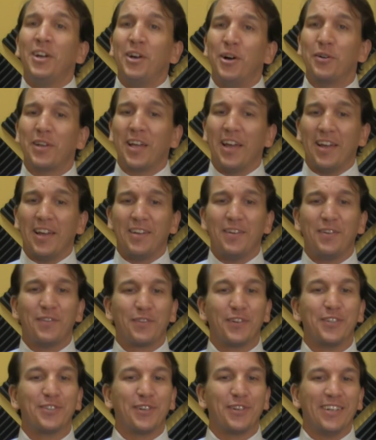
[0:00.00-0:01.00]
okay,
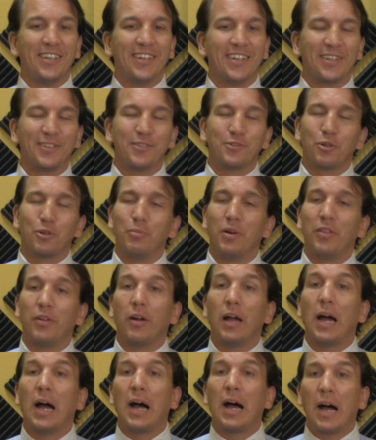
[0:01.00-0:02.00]
frustrated and concerned
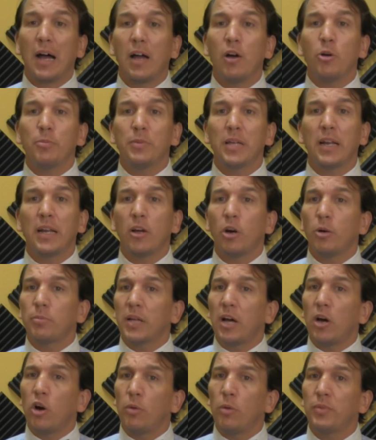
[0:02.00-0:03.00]
mother. I hope that helped.
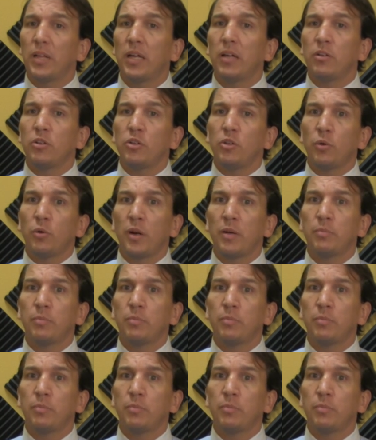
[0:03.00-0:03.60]
I hope that you're